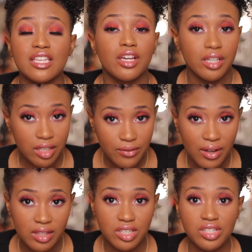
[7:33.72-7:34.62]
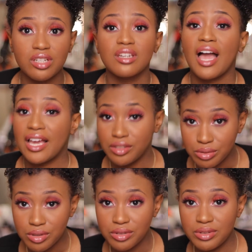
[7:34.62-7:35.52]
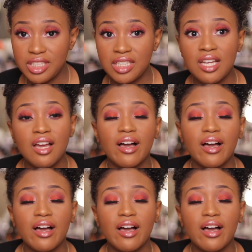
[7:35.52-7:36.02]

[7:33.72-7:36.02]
it a good foundation? I do agree.